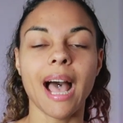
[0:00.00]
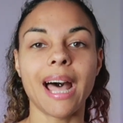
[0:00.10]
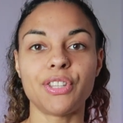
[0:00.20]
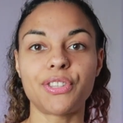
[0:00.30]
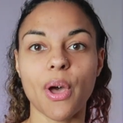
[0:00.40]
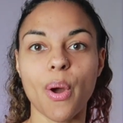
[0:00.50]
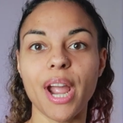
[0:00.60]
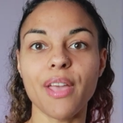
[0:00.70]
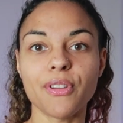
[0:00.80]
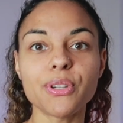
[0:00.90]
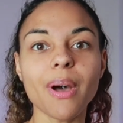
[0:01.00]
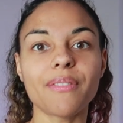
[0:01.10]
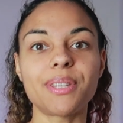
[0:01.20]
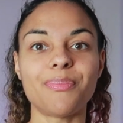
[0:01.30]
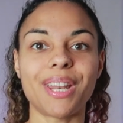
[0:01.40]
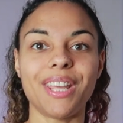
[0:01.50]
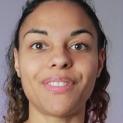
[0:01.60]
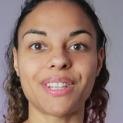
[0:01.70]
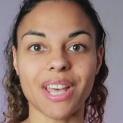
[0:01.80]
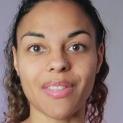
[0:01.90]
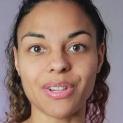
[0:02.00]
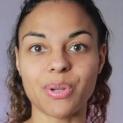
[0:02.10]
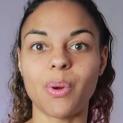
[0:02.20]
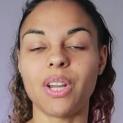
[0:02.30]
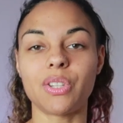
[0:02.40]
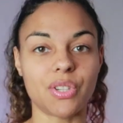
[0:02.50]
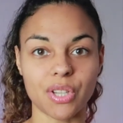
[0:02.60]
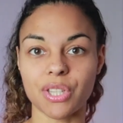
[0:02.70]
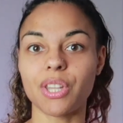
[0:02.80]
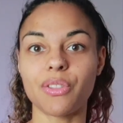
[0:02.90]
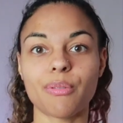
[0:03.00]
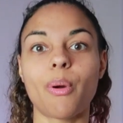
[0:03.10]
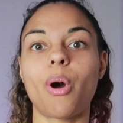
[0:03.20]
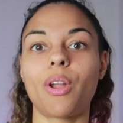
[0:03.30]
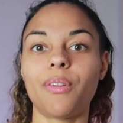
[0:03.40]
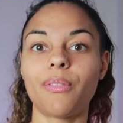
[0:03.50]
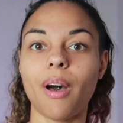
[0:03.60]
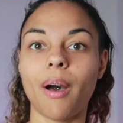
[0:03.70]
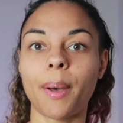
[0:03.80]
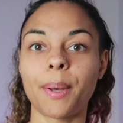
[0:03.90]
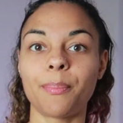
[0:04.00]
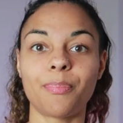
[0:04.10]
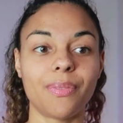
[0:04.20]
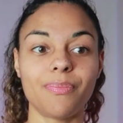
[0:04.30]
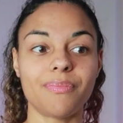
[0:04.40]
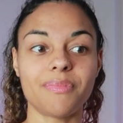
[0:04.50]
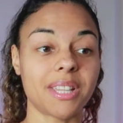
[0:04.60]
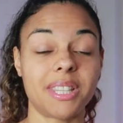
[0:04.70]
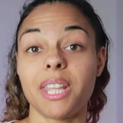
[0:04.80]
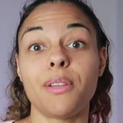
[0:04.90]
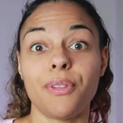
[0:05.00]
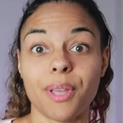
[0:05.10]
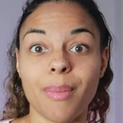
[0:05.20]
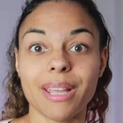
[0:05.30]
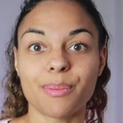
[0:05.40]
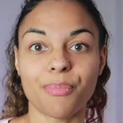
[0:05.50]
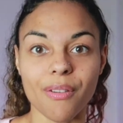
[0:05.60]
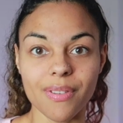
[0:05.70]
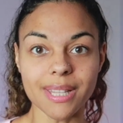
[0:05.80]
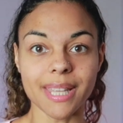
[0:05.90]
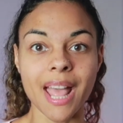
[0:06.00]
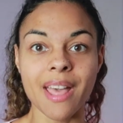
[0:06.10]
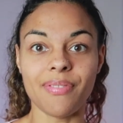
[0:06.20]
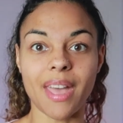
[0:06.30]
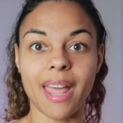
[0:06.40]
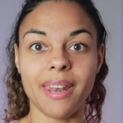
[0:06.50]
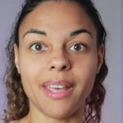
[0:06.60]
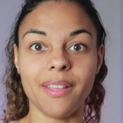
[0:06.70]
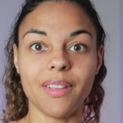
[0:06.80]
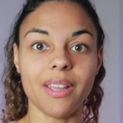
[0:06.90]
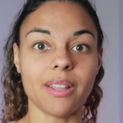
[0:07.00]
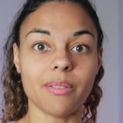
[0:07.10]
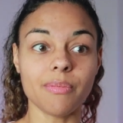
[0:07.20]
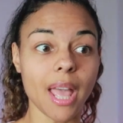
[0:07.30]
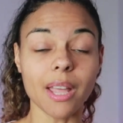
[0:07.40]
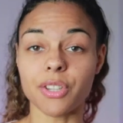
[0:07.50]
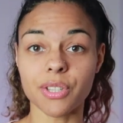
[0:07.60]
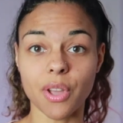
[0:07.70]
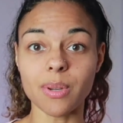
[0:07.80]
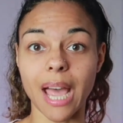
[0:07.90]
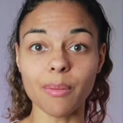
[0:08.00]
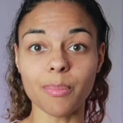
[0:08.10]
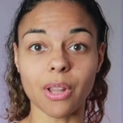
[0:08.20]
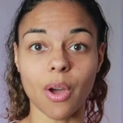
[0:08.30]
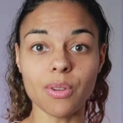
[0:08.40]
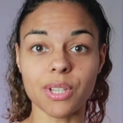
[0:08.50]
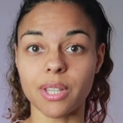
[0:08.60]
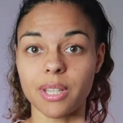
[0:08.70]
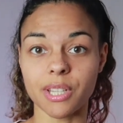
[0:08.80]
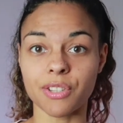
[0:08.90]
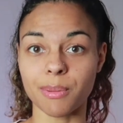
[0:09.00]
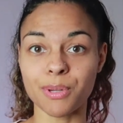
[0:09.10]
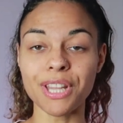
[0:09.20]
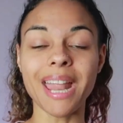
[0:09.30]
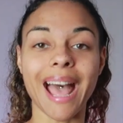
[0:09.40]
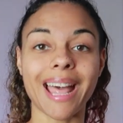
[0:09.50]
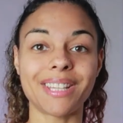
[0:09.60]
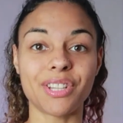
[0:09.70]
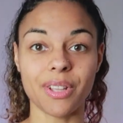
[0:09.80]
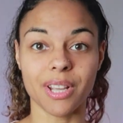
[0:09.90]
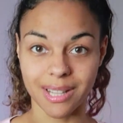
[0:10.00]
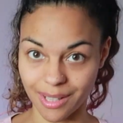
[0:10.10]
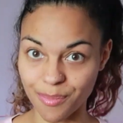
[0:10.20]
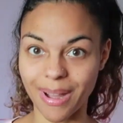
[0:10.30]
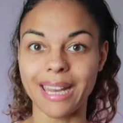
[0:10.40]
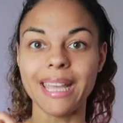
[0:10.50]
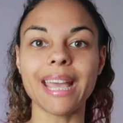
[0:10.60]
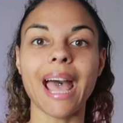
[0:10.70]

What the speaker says: And so if you do have some money on the side that you're willing to just throw on and see if you can make some profits, then yeah, just go down below to the description and click on my link,